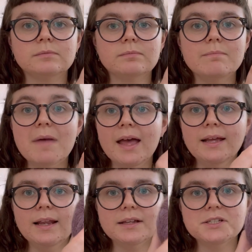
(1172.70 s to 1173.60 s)
May
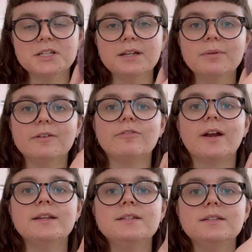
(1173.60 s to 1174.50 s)
last year with a
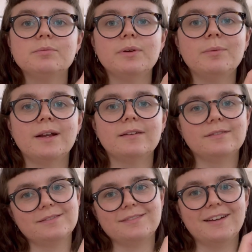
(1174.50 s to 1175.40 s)
friend. We went
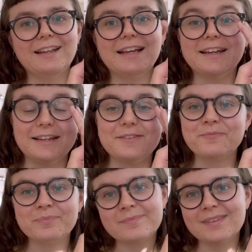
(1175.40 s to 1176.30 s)
on like a
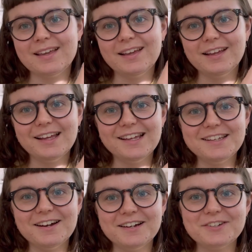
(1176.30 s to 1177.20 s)

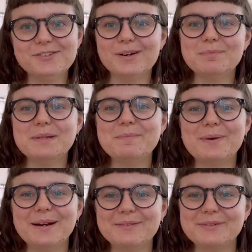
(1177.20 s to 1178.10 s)
yarn trip to
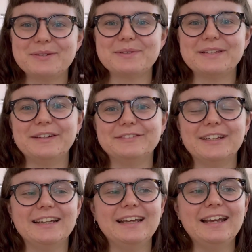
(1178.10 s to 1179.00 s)
Brighton, which was lovely.